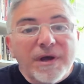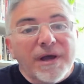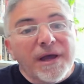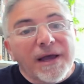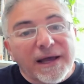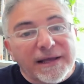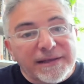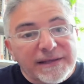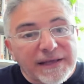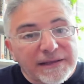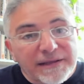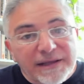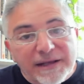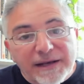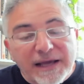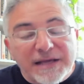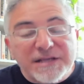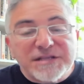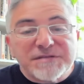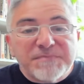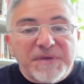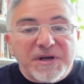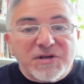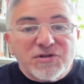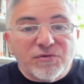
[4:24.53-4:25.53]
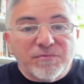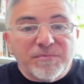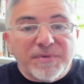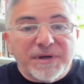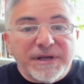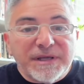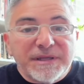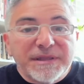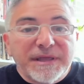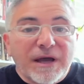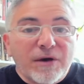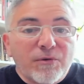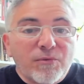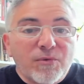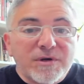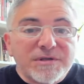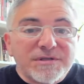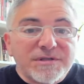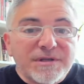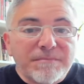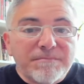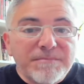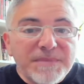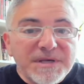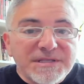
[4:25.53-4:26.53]
And then the next special beneath that
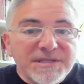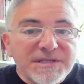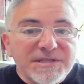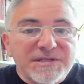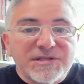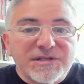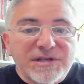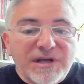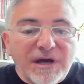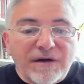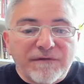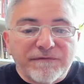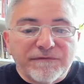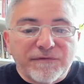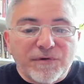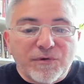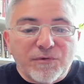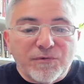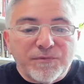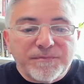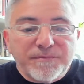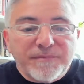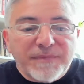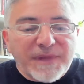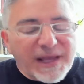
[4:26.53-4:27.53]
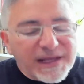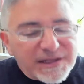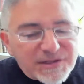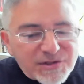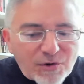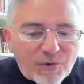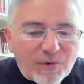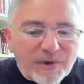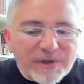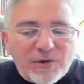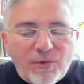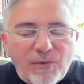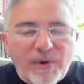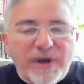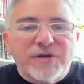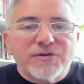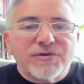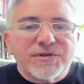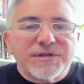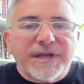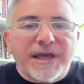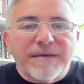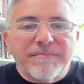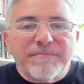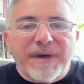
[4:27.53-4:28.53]
was the Mrs. Stavru. And so when the
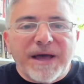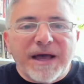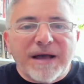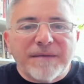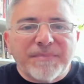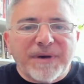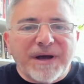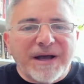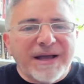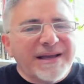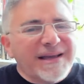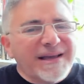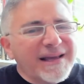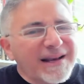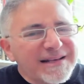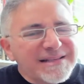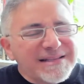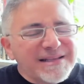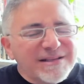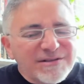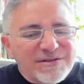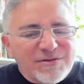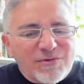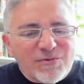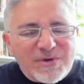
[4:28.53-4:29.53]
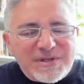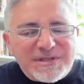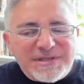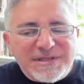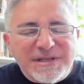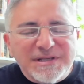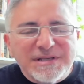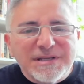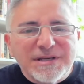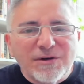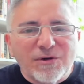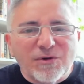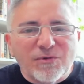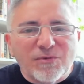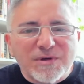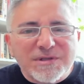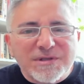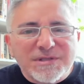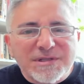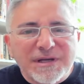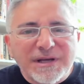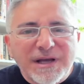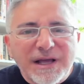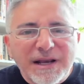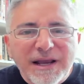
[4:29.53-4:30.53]
waitress came back by again, I said, so what's the deal?
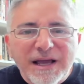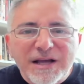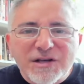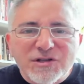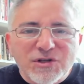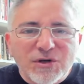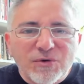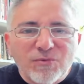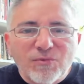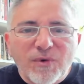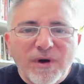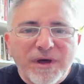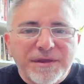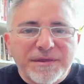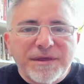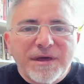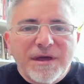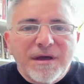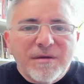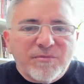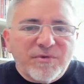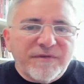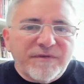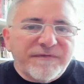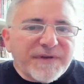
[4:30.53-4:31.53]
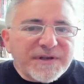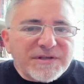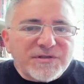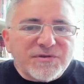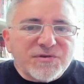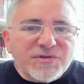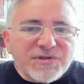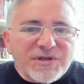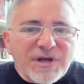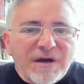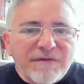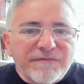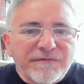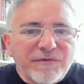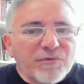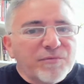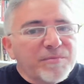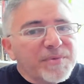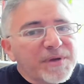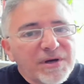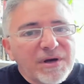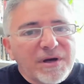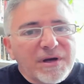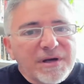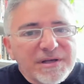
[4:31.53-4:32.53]
What's the connection with Professor Stavru?
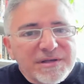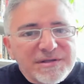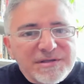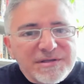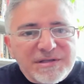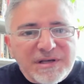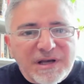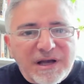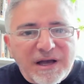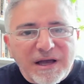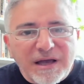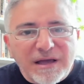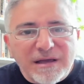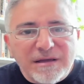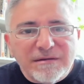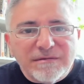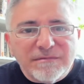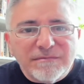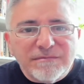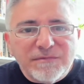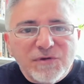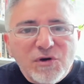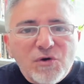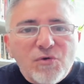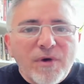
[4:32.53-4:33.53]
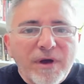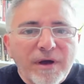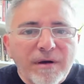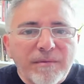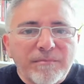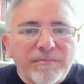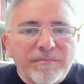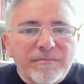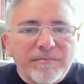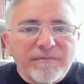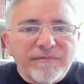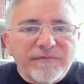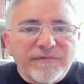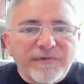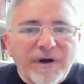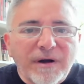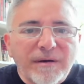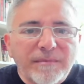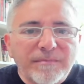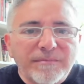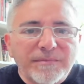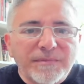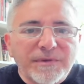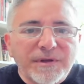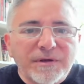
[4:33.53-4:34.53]
Because I knew him
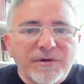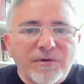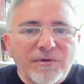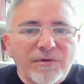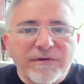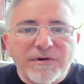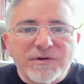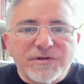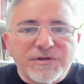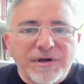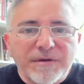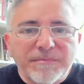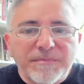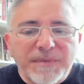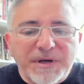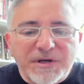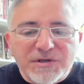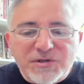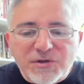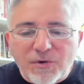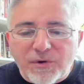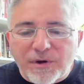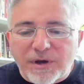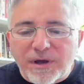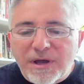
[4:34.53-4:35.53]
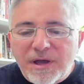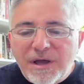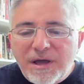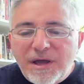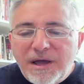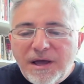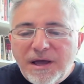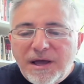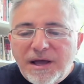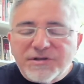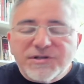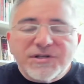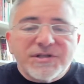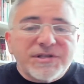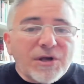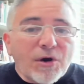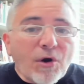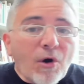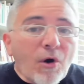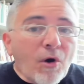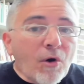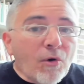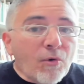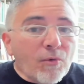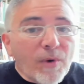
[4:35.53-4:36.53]
from the University of Minnesota. And she said,
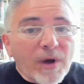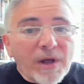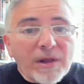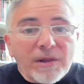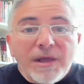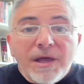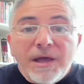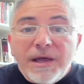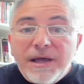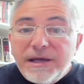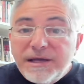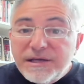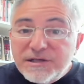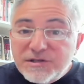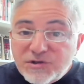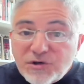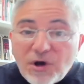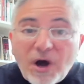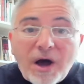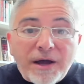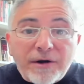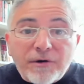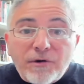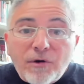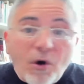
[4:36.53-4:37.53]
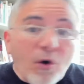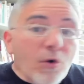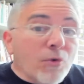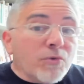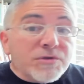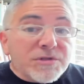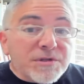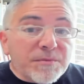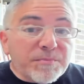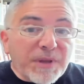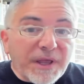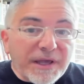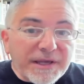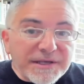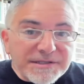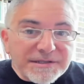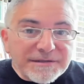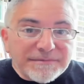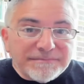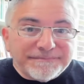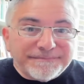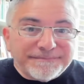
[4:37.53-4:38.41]
oh, well, his daughter owns the place.